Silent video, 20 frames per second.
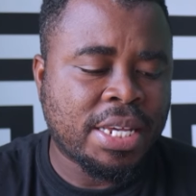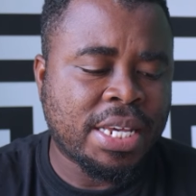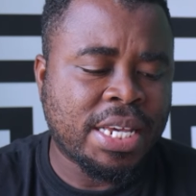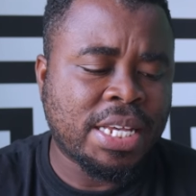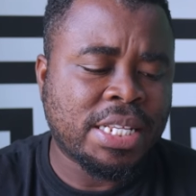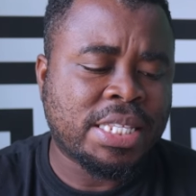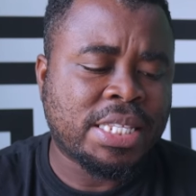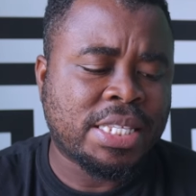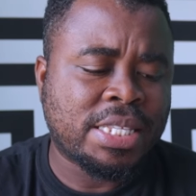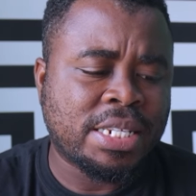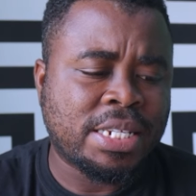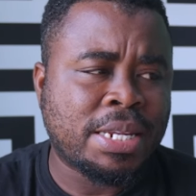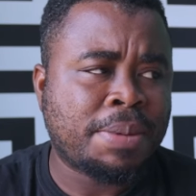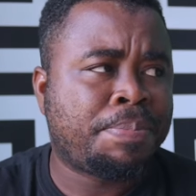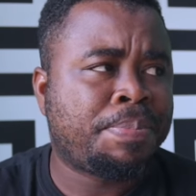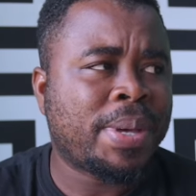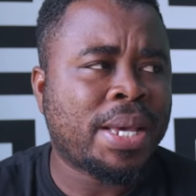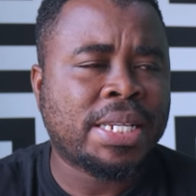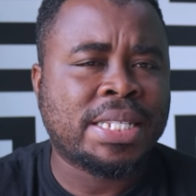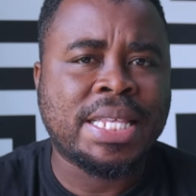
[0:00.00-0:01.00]
it
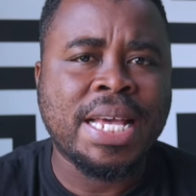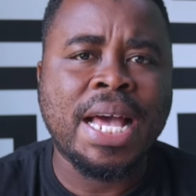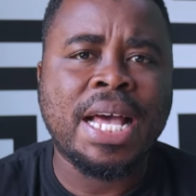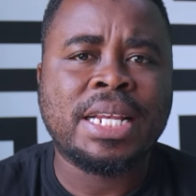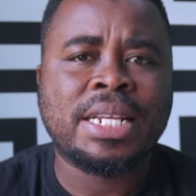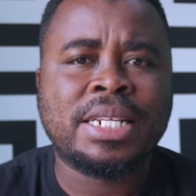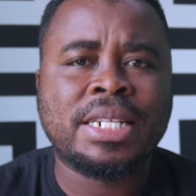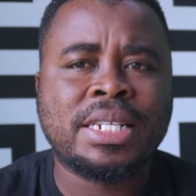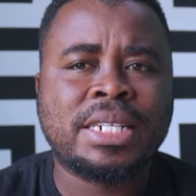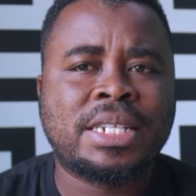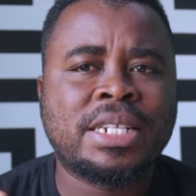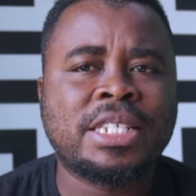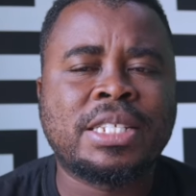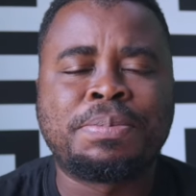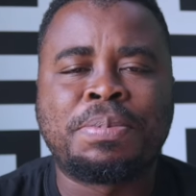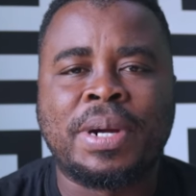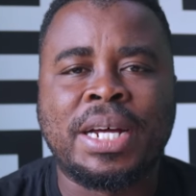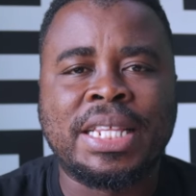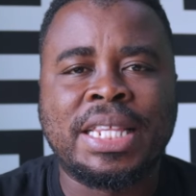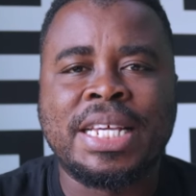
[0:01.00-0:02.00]
depicts that this
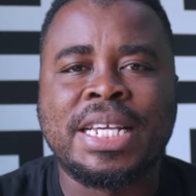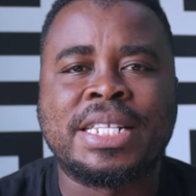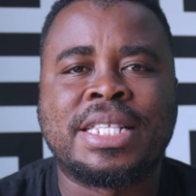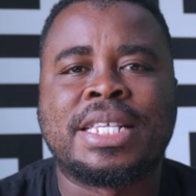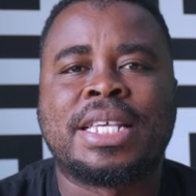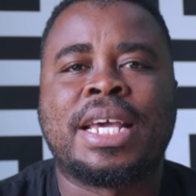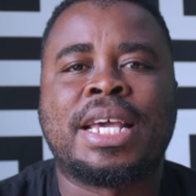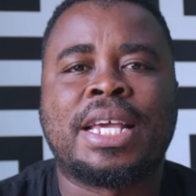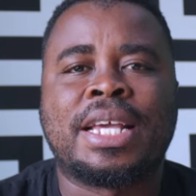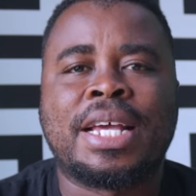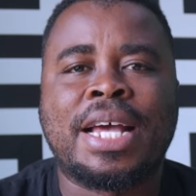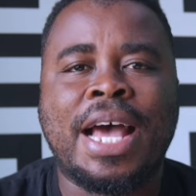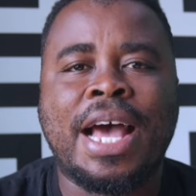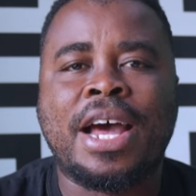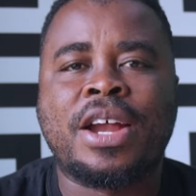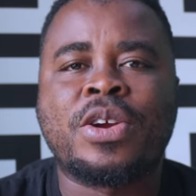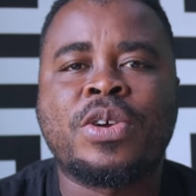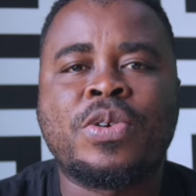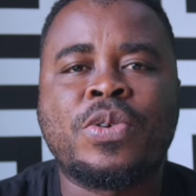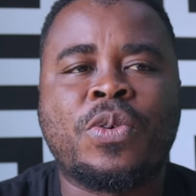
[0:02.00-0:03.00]
brother is gay.
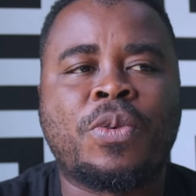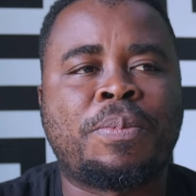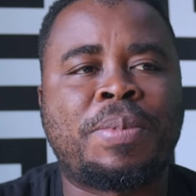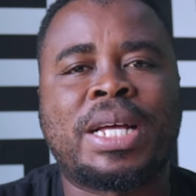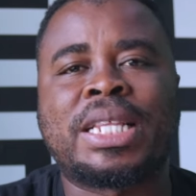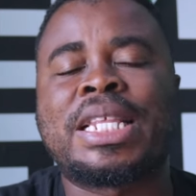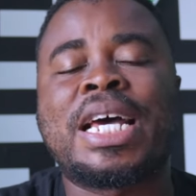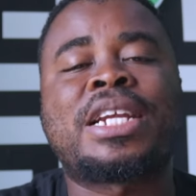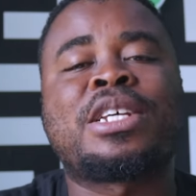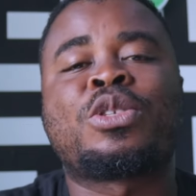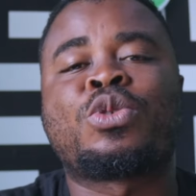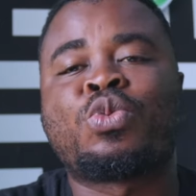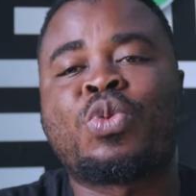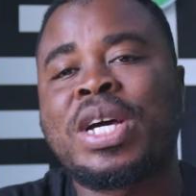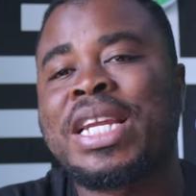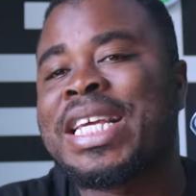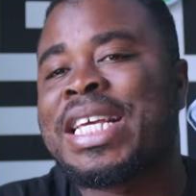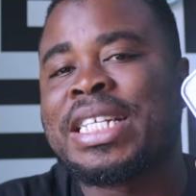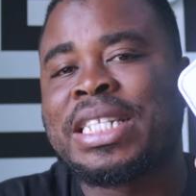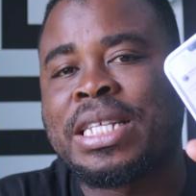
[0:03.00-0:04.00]
I don't know, but that is
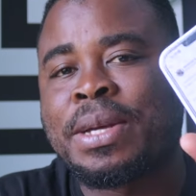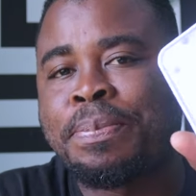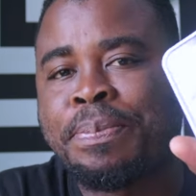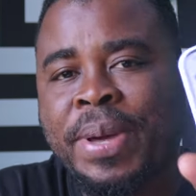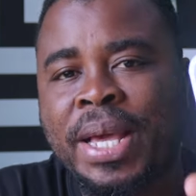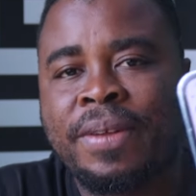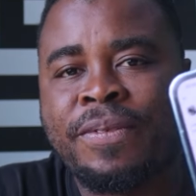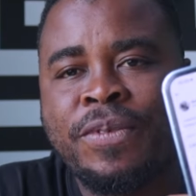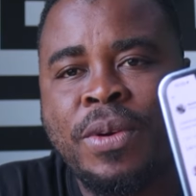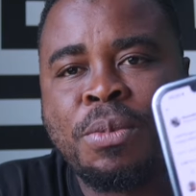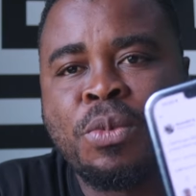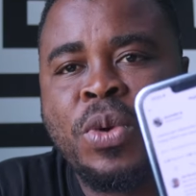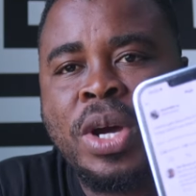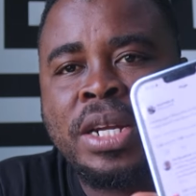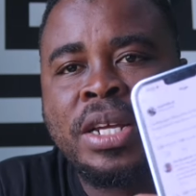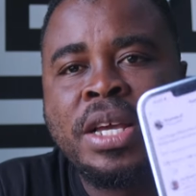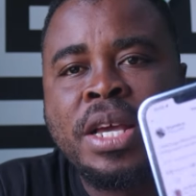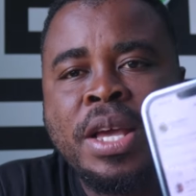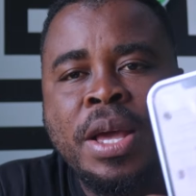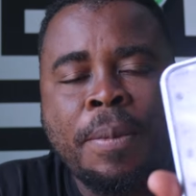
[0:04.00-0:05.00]
what it depicts from
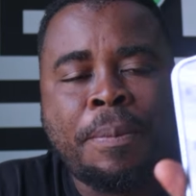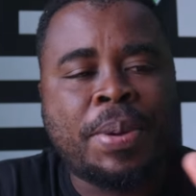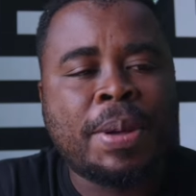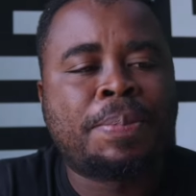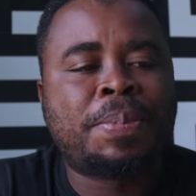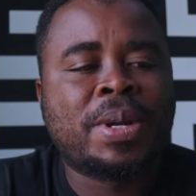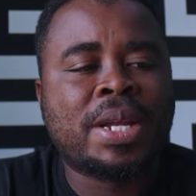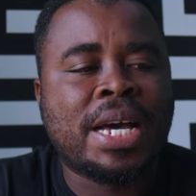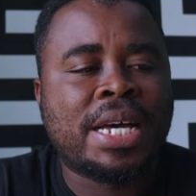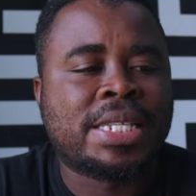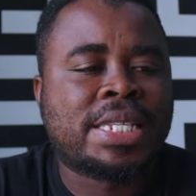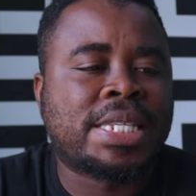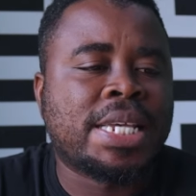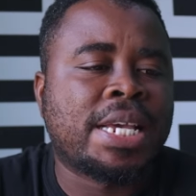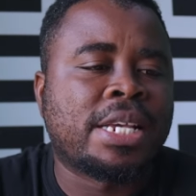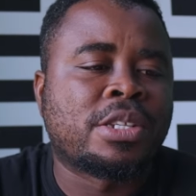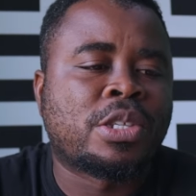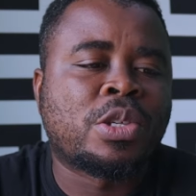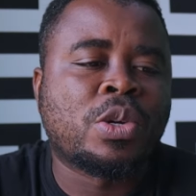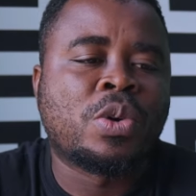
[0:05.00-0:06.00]
what people are
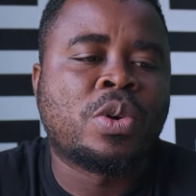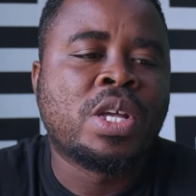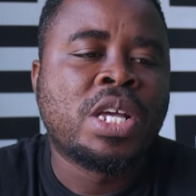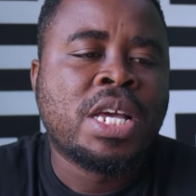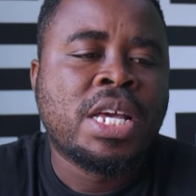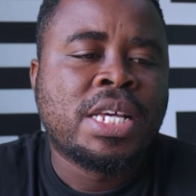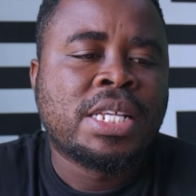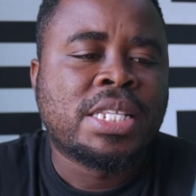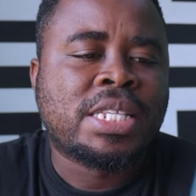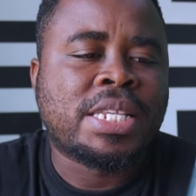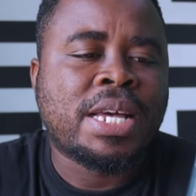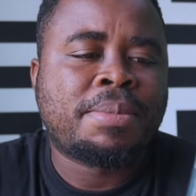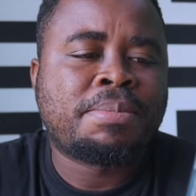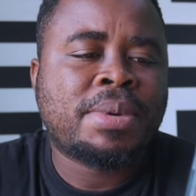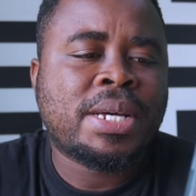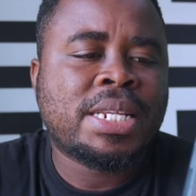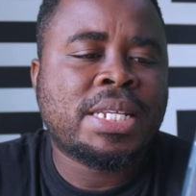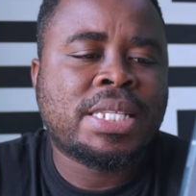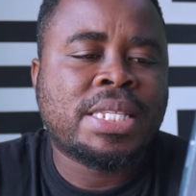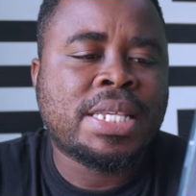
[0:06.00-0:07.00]
saying. So
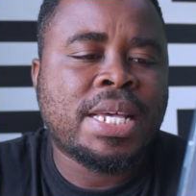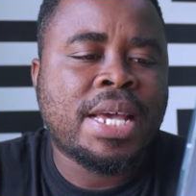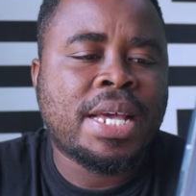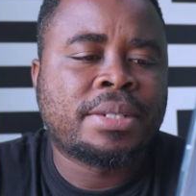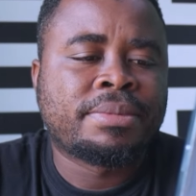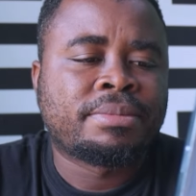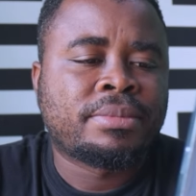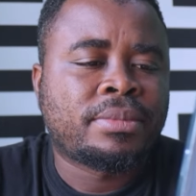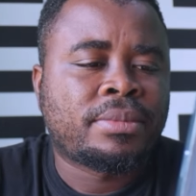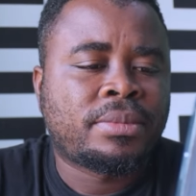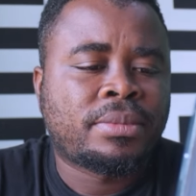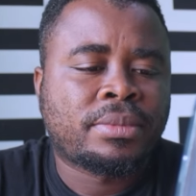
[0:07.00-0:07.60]
somebody said,